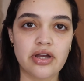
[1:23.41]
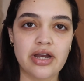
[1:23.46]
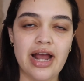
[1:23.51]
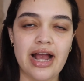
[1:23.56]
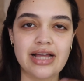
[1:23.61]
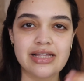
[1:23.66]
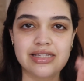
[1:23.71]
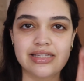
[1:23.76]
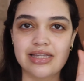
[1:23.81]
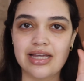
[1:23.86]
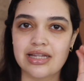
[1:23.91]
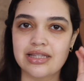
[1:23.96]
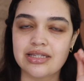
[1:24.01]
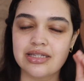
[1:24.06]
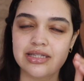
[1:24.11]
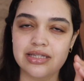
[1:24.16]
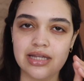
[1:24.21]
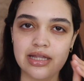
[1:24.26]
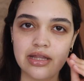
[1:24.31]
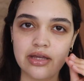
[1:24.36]
It has that
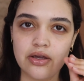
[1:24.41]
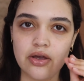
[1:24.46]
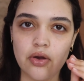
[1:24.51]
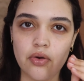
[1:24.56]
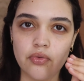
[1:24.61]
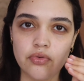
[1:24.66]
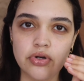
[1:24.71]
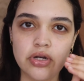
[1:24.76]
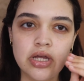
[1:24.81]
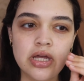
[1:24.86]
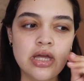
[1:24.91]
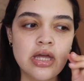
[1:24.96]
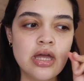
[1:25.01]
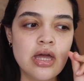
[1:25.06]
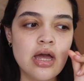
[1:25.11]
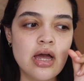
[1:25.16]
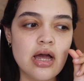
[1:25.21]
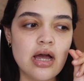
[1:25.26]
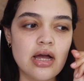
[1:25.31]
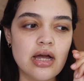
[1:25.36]
silicone
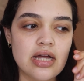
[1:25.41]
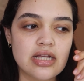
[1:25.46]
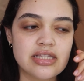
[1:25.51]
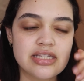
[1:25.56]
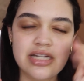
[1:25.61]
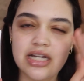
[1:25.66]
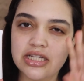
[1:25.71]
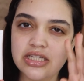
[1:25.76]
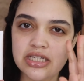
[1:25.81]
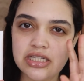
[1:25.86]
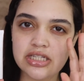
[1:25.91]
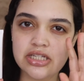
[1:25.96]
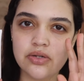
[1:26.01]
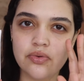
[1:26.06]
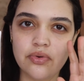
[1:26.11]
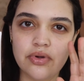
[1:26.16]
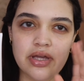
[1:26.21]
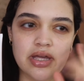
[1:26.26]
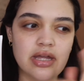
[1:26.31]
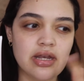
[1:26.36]
touch
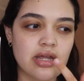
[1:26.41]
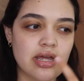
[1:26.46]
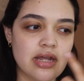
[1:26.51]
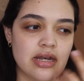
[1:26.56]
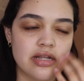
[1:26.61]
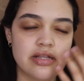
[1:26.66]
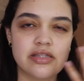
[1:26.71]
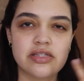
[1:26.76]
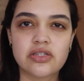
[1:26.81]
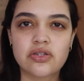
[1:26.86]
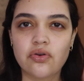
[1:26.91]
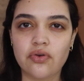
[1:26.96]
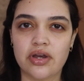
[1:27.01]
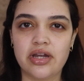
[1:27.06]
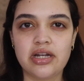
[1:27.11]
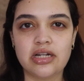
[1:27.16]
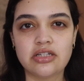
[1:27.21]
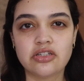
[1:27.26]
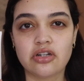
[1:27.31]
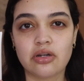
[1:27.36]
to it, and it's
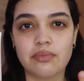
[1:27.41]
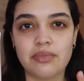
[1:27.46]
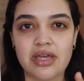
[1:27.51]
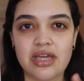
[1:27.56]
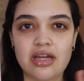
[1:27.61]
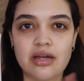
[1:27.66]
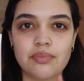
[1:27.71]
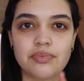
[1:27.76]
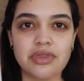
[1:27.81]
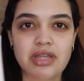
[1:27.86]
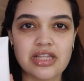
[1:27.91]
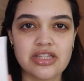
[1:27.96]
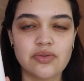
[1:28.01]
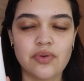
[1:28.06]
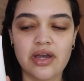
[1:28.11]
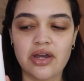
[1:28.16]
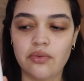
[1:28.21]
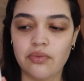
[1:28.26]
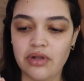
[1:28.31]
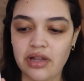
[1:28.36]
great under makeup. That's
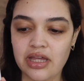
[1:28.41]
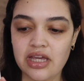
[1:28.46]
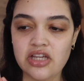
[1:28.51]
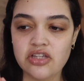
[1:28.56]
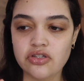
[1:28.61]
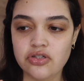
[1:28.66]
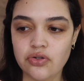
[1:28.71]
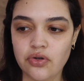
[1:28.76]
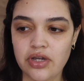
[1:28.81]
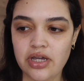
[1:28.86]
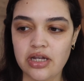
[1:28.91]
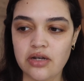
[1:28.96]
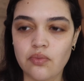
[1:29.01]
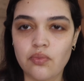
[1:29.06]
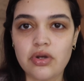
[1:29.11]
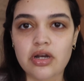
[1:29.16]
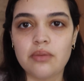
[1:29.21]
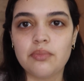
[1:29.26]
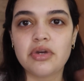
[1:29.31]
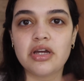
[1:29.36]
why I really enjoy it
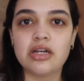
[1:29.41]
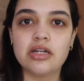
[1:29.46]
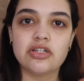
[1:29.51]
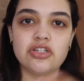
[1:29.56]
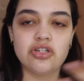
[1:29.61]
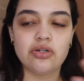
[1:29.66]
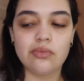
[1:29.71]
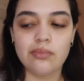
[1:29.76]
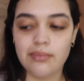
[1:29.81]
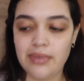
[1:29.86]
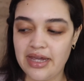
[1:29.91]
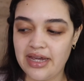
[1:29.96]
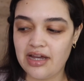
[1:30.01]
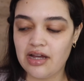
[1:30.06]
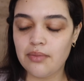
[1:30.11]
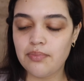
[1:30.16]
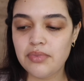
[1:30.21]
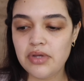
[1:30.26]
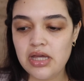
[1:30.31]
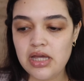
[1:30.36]
when I'm gonna do
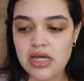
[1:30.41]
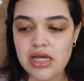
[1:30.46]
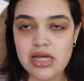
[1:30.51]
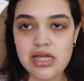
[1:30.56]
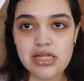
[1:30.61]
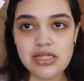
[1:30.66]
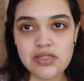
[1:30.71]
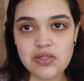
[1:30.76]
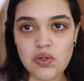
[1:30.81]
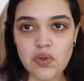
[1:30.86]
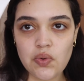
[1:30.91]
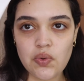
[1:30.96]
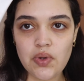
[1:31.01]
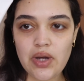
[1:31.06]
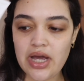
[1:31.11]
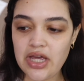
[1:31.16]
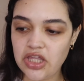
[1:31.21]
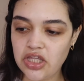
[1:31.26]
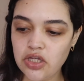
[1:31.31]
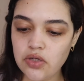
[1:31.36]
makeup.
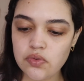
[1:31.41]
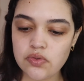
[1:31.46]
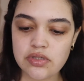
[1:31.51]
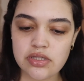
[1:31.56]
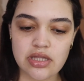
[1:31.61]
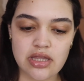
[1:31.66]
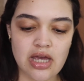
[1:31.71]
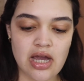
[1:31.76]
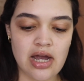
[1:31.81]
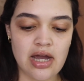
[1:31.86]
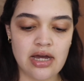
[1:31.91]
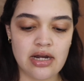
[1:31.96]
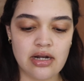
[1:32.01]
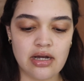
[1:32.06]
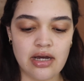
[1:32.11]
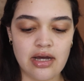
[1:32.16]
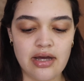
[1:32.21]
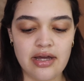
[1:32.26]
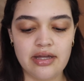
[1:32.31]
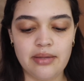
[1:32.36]
So used
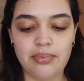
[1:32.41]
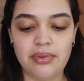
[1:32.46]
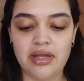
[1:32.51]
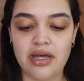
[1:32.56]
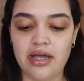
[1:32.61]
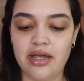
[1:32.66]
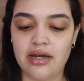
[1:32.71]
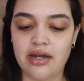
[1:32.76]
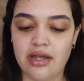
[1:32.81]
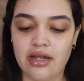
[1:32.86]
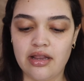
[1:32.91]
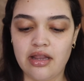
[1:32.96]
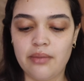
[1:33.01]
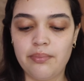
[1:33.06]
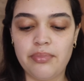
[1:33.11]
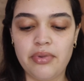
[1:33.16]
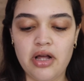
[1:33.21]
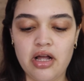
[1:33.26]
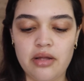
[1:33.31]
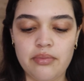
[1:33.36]
that. I applied a
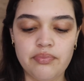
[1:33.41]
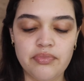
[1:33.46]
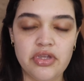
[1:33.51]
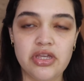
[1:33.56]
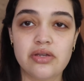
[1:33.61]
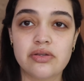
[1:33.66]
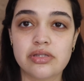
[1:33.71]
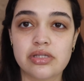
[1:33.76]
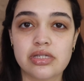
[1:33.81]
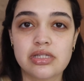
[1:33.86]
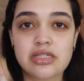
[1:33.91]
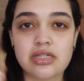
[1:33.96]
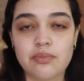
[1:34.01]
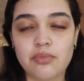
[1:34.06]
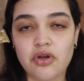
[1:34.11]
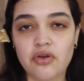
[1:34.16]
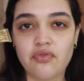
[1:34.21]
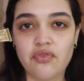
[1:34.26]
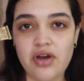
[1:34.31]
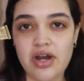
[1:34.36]
lip balm. Used the
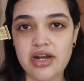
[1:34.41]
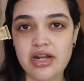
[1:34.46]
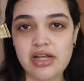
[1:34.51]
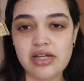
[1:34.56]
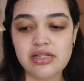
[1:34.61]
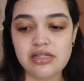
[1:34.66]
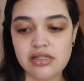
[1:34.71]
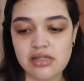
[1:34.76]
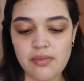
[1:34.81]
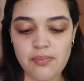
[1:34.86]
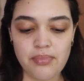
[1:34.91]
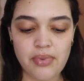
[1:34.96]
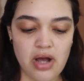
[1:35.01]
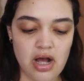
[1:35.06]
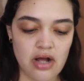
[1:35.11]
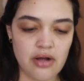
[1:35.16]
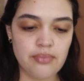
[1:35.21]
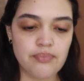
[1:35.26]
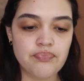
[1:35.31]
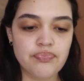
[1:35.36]
Summer Fridays lip
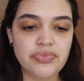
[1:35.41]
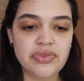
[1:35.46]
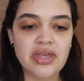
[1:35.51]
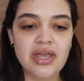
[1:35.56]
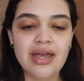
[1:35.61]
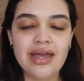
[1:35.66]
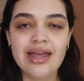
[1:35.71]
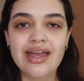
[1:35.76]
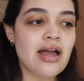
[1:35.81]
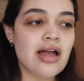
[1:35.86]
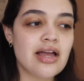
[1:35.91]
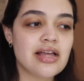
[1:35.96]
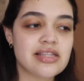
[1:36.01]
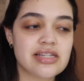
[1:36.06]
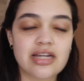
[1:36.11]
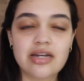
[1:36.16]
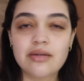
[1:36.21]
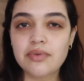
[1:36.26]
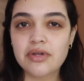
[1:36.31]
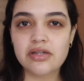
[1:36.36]
balm. It's
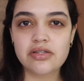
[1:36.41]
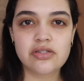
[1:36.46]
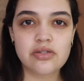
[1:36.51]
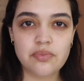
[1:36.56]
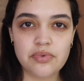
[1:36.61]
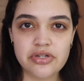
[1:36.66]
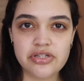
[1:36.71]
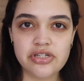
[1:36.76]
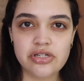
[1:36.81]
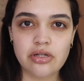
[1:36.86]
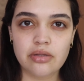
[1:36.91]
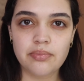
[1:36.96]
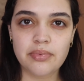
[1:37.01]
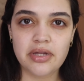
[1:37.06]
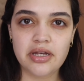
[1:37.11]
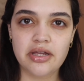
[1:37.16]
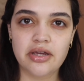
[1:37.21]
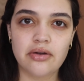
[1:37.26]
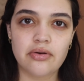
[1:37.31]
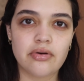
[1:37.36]
gonna be a super chill
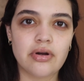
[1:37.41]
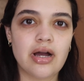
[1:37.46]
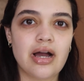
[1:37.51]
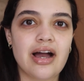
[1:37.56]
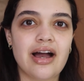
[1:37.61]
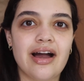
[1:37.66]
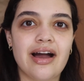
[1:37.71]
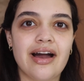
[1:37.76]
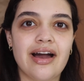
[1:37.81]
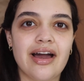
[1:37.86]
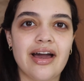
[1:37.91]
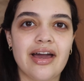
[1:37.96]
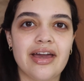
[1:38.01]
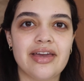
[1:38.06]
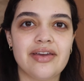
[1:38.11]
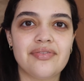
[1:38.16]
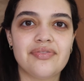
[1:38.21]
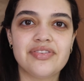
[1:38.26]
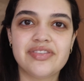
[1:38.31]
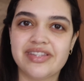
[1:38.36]
video.
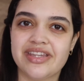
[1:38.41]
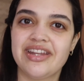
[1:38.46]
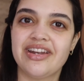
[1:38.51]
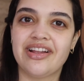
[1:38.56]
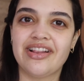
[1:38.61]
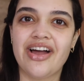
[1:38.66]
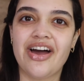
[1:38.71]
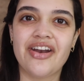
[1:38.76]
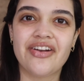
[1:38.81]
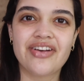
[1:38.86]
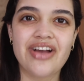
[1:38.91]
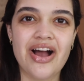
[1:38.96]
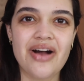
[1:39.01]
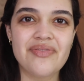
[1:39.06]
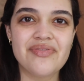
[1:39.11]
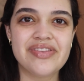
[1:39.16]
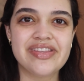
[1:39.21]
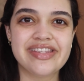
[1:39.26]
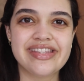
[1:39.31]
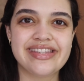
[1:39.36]
I've seen a lot of
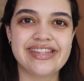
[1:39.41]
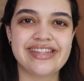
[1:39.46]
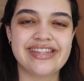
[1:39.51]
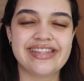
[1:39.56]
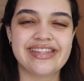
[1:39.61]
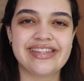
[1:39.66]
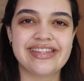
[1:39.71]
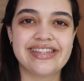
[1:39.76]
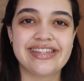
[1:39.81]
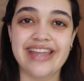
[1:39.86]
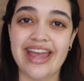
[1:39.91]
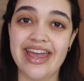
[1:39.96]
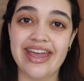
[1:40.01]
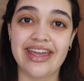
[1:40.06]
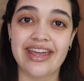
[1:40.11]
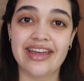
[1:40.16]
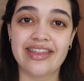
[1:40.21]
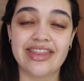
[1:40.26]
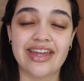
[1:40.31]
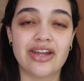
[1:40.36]
comments
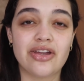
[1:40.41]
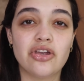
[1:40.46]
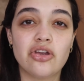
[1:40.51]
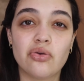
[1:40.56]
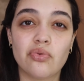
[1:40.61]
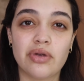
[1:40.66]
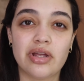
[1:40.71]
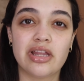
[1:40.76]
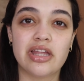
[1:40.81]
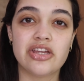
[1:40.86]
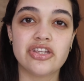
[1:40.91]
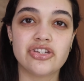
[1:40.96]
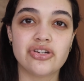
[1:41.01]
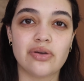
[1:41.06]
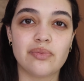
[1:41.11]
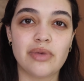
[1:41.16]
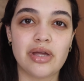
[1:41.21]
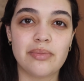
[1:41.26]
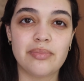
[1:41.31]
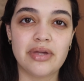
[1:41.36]
saying that you really
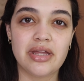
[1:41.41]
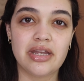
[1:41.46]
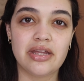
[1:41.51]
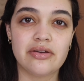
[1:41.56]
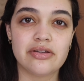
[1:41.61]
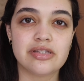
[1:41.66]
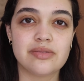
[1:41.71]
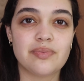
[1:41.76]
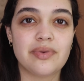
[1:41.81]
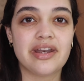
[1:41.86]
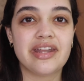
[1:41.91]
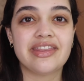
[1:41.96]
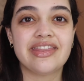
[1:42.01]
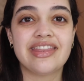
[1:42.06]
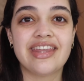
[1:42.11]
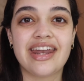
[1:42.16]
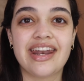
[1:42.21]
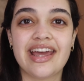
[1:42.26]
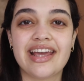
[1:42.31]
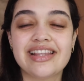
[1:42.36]
enjoy my videos, but
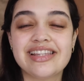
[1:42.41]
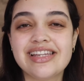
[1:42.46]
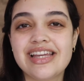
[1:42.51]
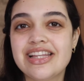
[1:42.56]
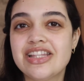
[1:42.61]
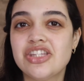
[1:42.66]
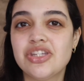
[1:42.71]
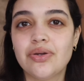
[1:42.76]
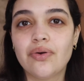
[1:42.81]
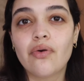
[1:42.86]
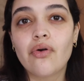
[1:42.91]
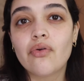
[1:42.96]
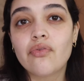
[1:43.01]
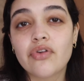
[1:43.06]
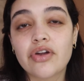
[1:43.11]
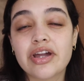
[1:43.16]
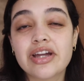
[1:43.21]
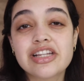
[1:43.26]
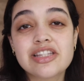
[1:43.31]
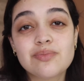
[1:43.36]
that I tend to
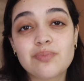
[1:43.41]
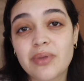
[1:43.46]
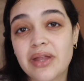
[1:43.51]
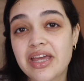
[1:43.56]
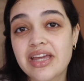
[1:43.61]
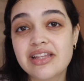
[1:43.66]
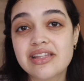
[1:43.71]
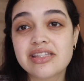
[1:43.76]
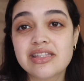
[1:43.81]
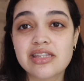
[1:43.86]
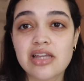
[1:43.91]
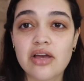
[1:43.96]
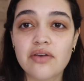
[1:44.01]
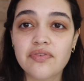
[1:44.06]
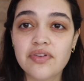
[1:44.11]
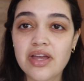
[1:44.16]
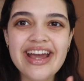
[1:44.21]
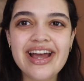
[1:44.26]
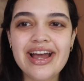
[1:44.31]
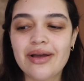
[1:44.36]
over-explain
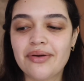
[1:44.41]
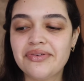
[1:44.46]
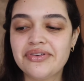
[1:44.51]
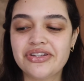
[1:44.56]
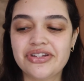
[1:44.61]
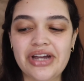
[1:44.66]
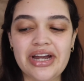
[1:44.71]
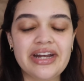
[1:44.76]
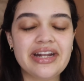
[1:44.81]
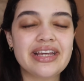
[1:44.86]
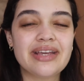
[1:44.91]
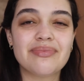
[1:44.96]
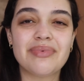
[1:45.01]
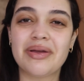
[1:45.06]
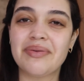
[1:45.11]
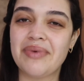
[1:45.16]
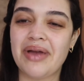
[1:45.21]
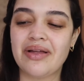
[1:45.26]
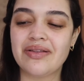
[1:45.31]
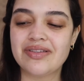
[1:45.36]
stuff. I'm trying to keep
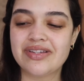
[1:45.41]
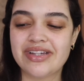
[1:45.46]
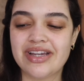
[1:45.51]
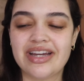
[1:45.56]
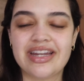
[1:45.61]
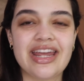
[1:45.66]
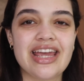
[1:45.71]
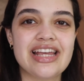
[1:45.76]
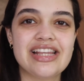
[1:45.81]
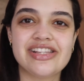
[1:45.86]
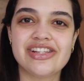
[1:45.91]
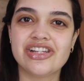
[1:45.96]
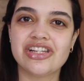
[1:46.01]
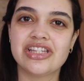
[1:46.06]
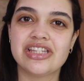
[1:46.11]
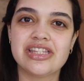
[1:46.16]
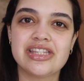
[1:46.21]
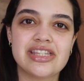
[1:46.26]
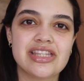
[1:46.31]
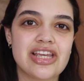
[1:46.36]
my mouth shut and
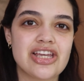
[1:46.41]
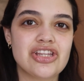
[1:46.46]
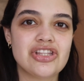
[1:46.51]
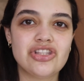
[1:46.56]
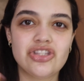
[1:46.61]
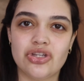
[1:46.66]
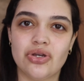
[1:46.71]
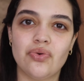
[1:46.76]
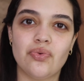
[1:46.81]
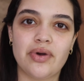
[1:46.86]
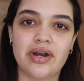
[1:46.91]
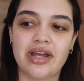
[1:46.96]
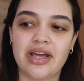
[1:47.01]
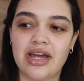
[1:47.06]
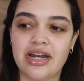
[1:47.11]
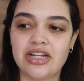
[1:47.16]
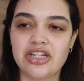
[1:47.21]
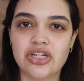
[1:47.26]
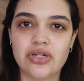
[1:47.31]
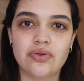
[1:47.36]
just do what I
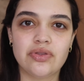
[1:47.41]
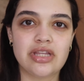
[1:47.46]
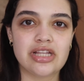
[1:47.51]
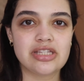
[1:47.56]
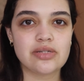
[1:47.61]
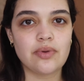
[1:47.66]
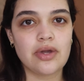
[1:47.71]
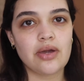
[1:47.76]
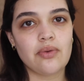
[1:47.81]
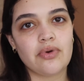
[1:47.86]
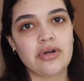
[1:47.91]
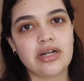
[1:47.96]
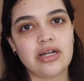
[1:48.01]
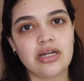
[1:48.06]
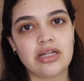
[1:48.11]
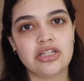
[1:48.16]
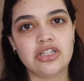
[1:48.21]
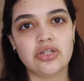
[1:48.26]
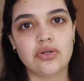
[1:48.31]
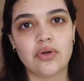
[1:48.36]
gotta do. That's why I
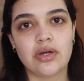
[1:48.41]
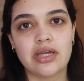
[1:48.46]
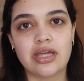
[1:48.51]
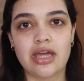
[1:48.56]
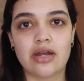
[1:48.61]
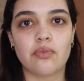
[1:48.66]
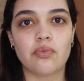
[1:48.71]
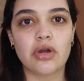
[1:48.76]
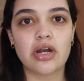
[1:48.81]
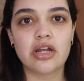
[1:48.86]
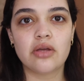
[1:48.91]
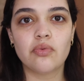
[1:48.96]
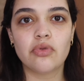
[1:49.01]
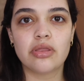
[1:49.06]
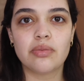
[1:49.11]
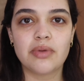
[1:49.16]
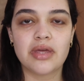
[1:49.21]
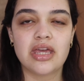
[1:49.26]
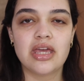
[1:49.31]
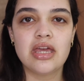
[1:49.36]
wanna do a get ready
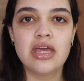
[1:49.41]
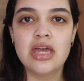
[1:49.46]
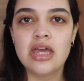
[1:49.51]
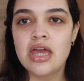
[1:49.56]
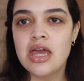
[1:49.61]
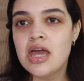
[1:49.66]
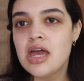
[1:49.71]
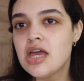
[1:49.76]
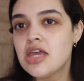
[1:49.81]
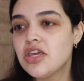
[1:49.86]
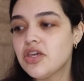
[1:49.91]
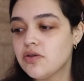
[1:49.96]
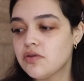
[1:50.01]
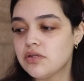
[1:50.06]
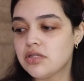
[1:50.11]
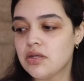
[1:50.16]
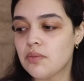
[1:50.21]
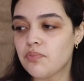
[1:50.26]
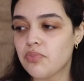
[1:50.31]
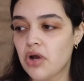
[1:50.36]
with me,
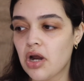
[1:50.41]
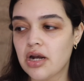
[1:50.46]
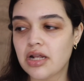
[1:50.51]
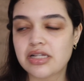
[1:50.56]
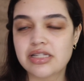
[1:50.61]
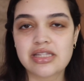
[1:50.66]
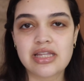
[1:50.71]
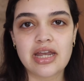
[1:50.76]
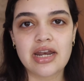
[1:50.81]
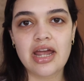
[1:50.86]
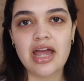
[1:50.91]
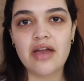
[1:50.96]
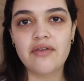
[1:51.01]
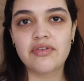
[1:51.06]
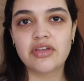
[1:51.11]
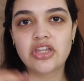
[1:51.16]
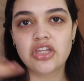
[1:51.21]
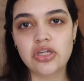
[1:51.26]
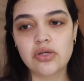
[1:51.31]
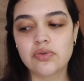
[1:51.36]
use some products that I
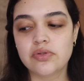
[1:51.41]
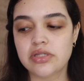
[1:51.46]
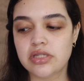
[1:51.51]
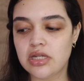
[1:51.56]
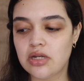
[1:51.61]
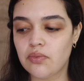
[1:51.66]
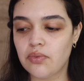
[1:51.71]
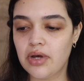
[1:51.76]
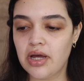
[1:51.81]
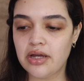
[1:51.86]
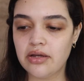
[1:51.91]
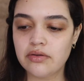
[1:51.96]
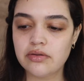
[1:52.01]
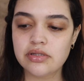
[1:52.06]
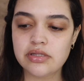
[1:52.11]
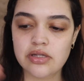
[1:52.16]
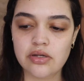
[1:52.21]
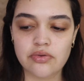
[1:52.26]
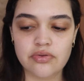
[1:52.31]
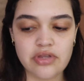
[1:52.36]
haven't used in a while,
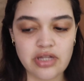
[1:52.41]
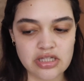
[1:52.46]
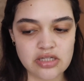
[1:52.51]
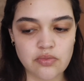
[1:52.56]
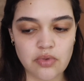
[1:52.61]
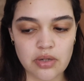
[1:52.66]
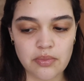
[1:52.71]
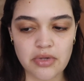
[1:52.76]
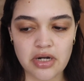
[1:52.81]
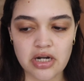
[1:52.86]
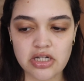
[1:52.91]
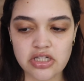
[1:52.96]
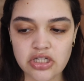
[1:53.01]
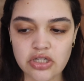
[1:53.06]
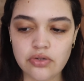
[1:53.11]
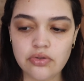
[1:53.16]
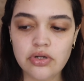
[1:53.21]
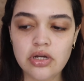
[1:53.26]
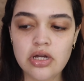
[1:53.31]
so that's what I'm gonna do.